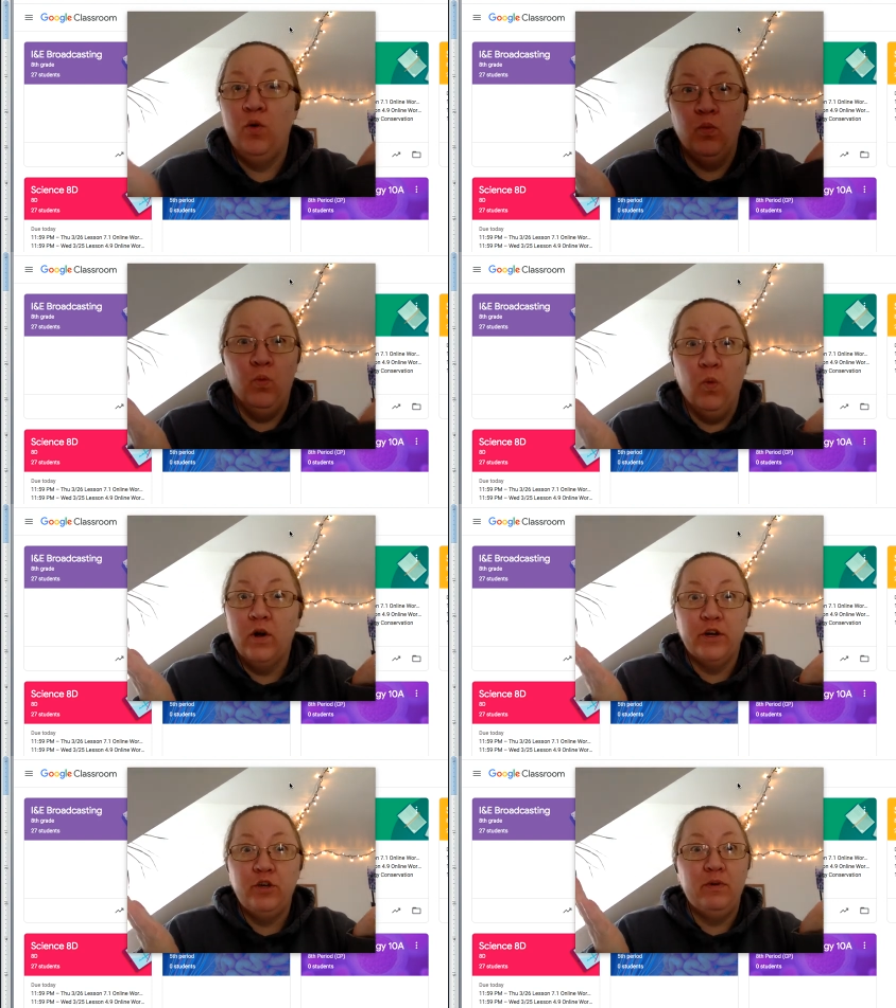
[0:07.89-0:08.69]

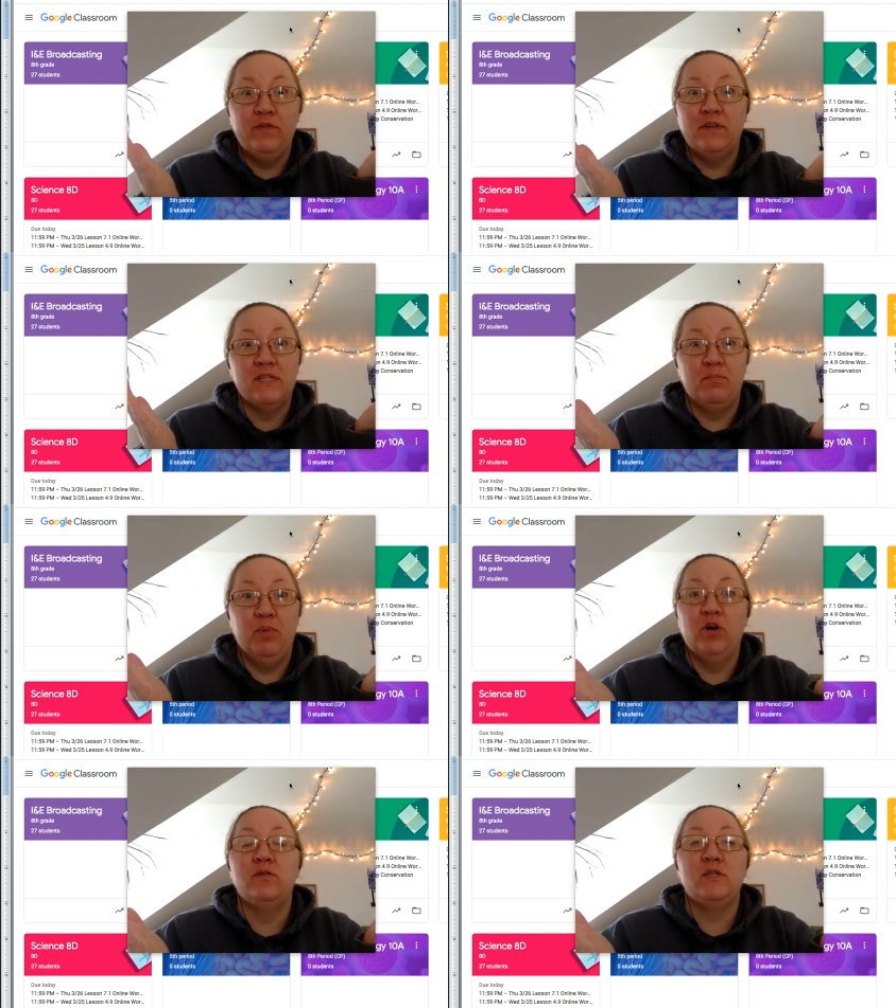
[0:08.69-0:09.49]
what are you even
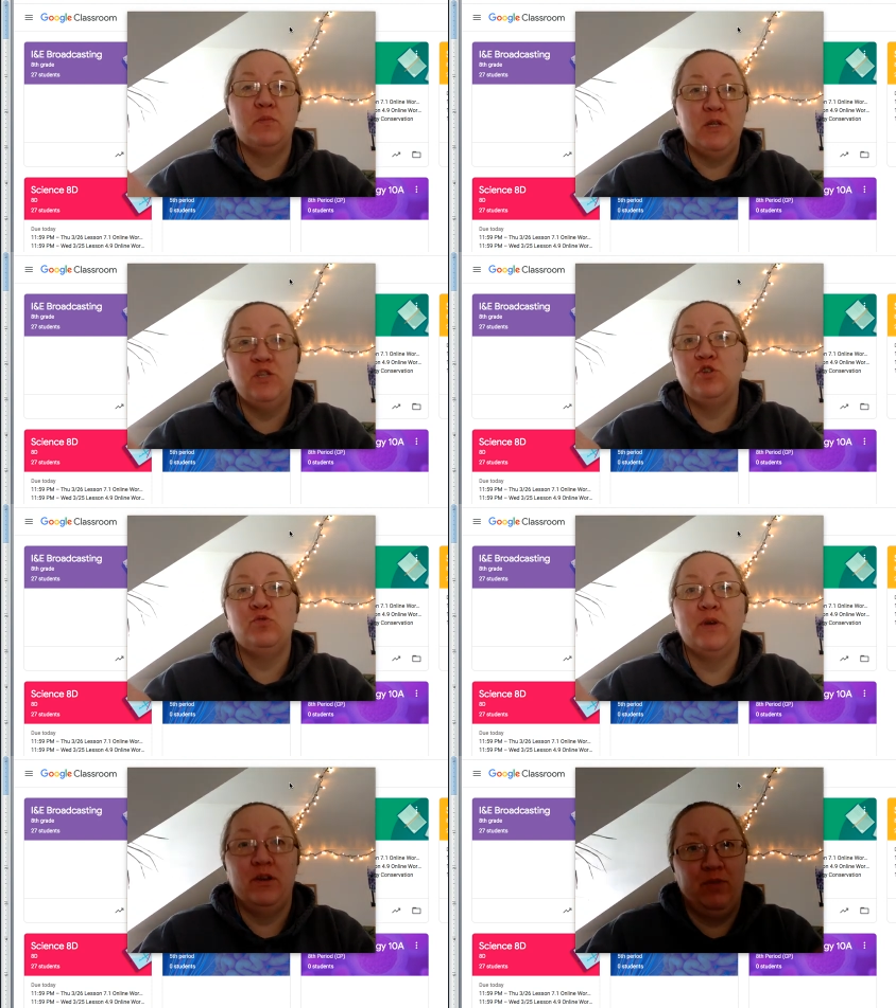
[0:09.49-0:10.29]
supposed to be
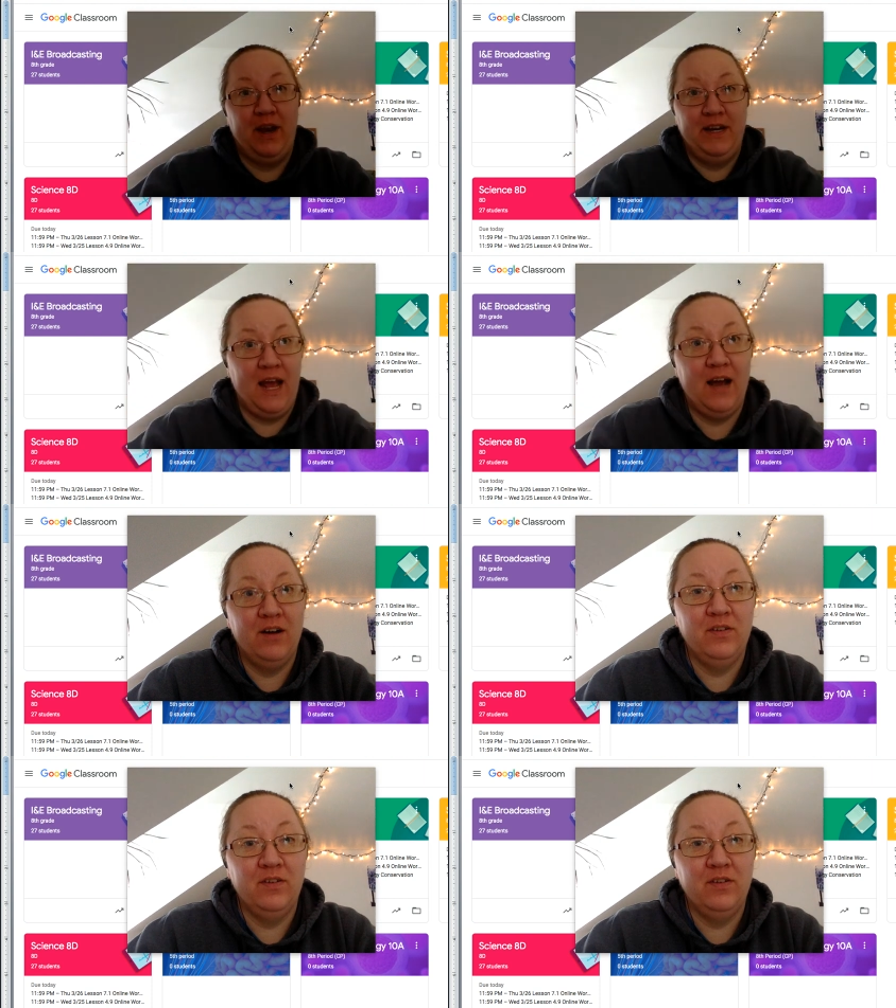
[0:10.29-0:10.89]
doing right now.